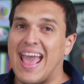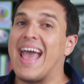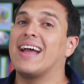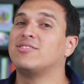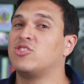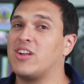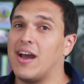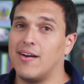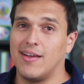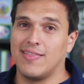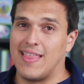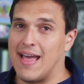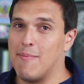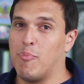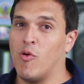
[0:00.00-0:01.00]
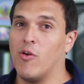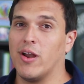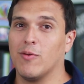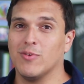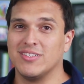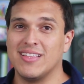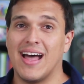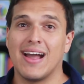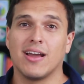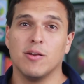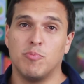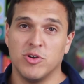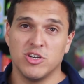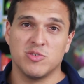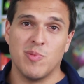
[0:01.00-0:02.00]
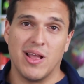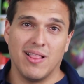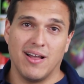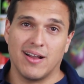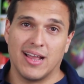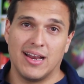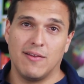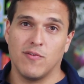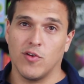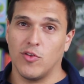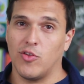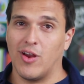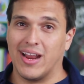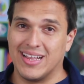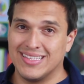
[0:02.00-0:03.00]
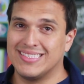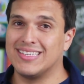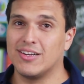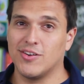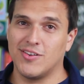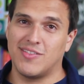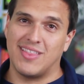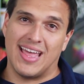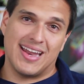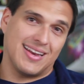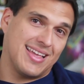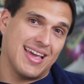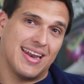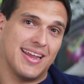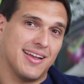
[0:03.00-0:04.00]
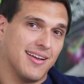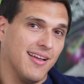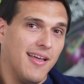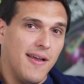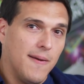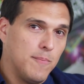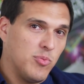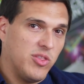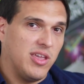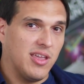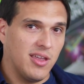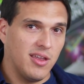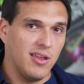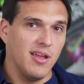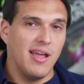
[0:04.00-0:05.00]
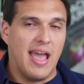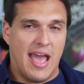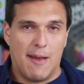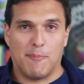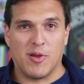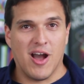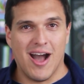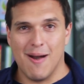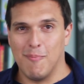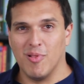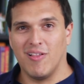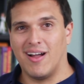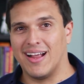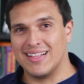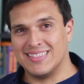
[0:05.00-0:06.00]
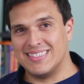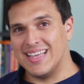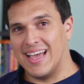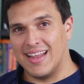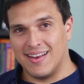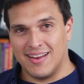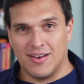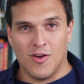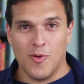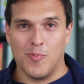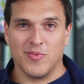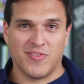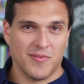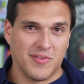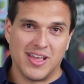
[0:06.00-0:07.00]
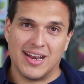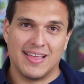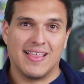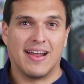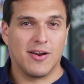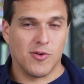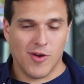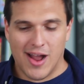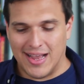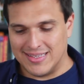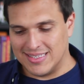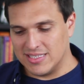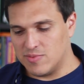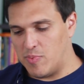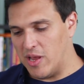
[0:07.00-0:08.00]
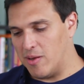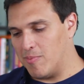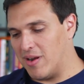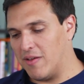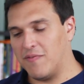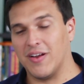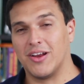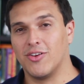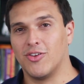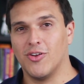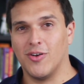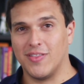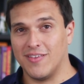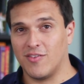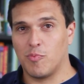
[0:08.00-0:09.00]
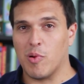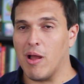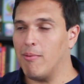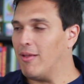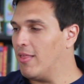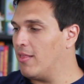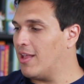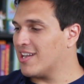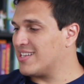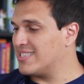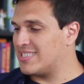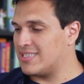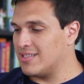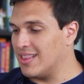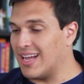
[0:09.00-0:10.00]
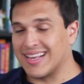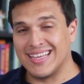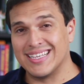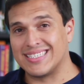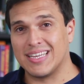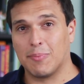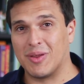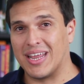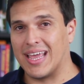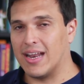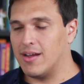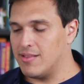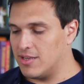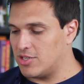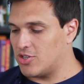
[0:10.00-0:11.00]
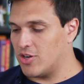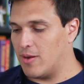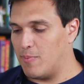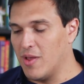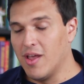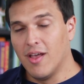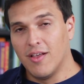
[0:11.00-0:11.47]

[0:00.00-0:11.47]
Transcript: cashed out at that point, was not going to push my luck any further. I considered then getting the Epcot blind set in hopes of getting that Horizons pin, but I figured, you know what, this is probably the luckiest, luckiest I'm going to get on this trip,